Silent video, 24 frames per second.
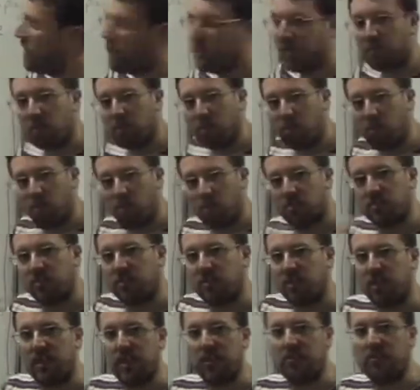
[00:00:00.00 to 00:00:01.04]
there are lots of
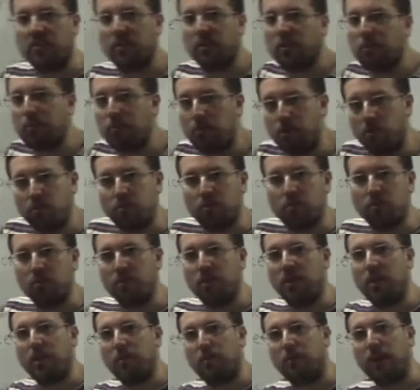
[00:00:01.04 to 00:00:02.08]
things that the computer is doing
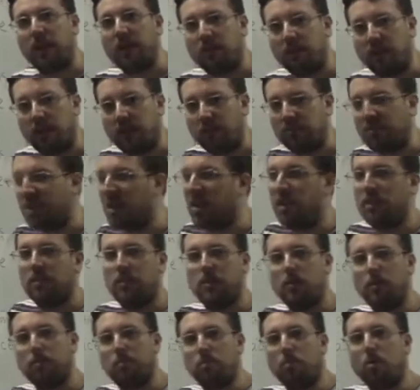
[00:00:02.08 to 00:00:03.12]
in the background
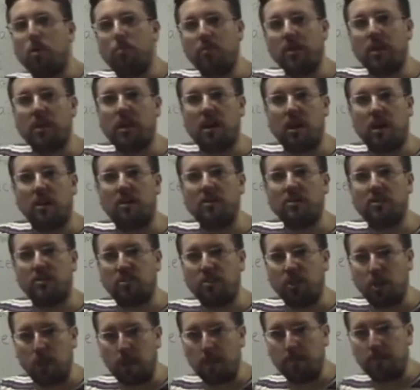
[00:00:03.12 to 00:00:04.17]
that you probably can't
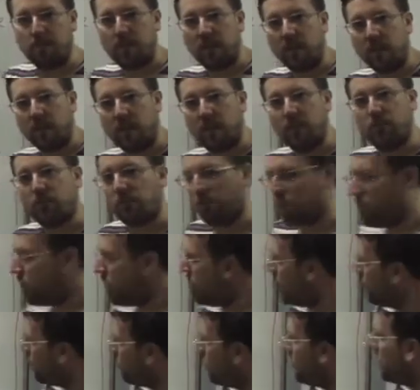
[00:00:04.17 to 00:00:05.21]
see. Okay, so
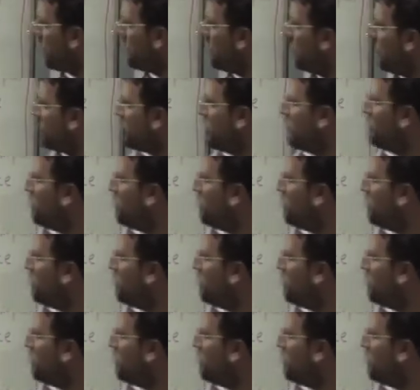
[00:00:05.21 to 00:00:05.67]
one of the most